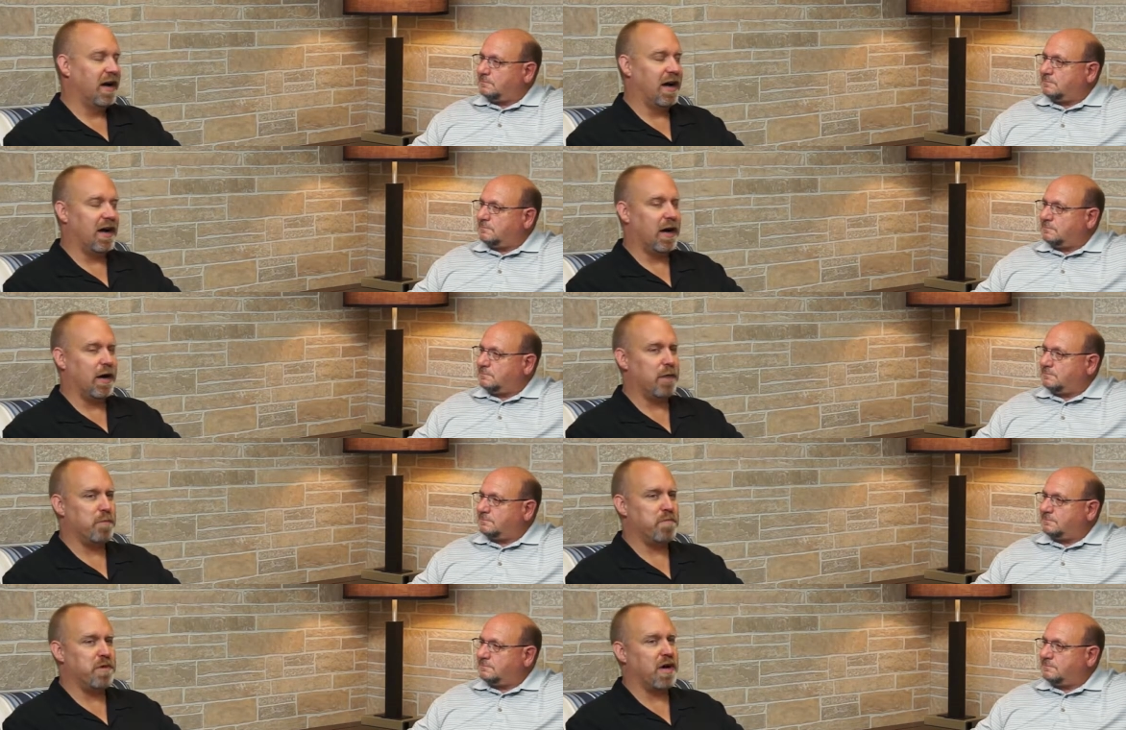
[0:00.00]

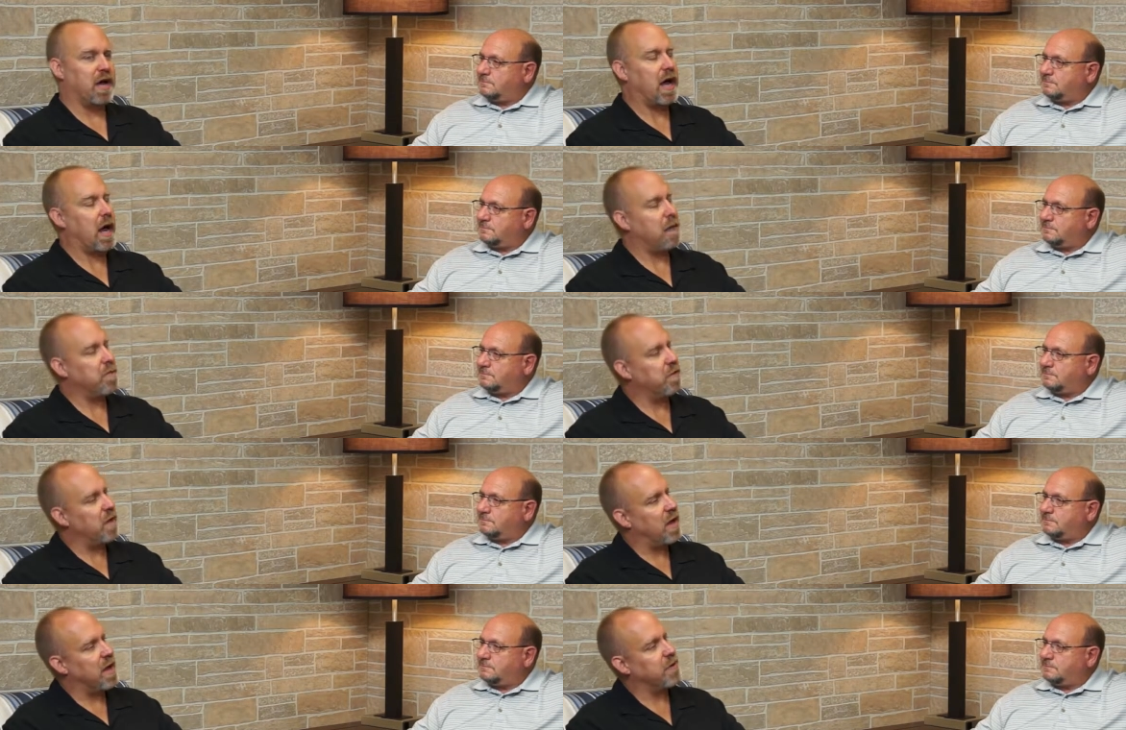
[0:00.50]
Speaker 1: Uh, but
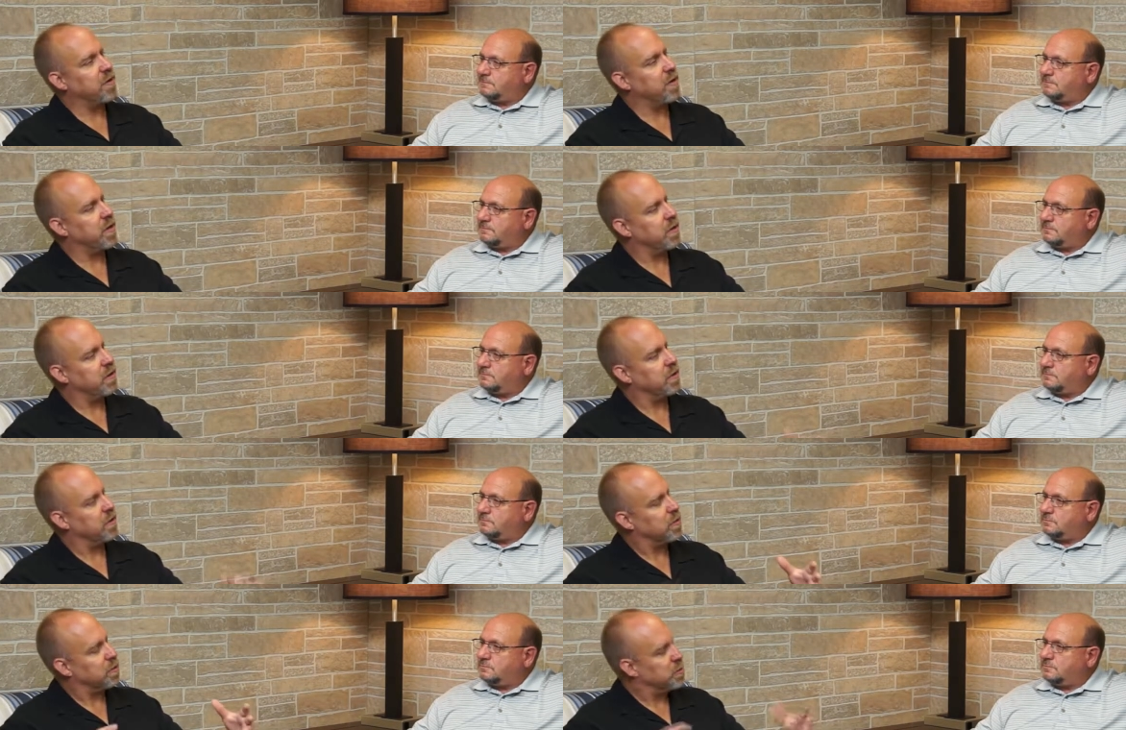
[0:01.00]
I'm glad you're
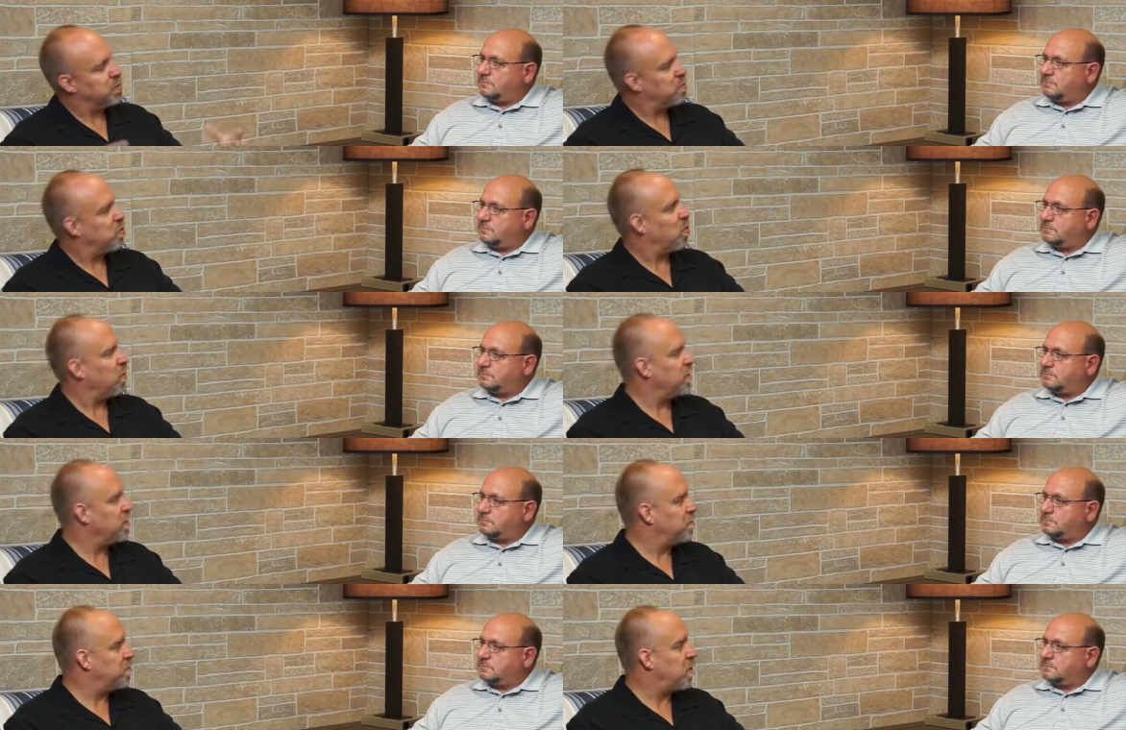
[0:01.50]
here. You're
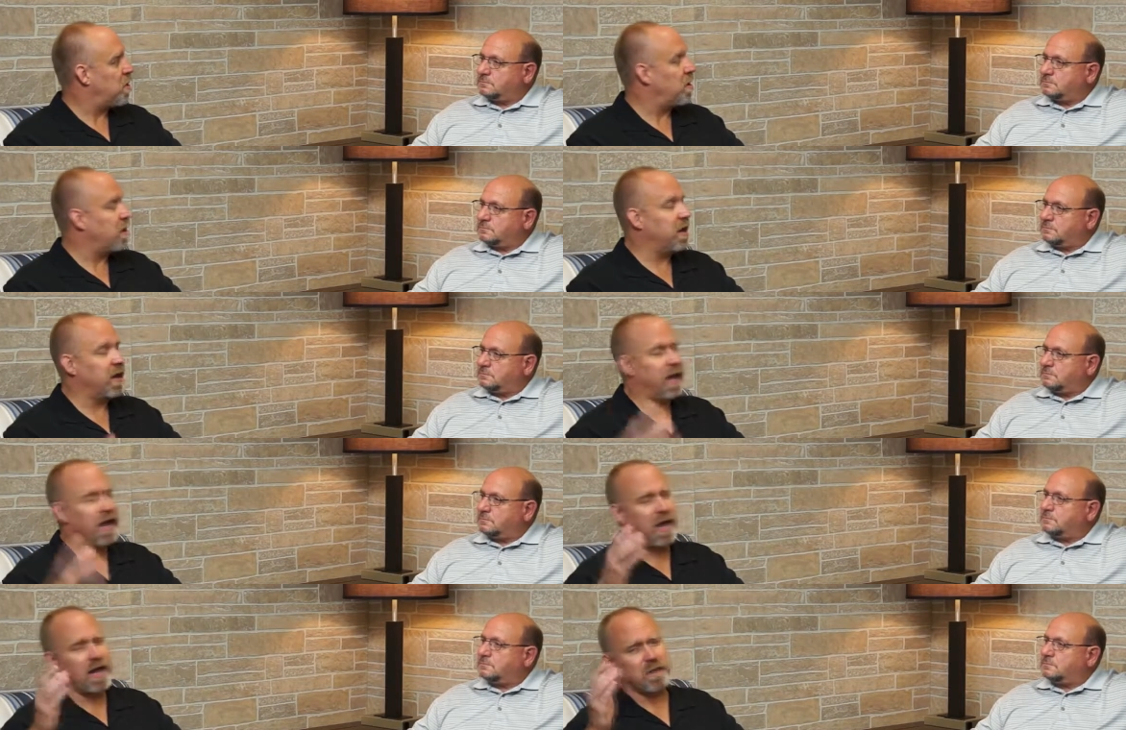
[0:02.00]
supporting the party,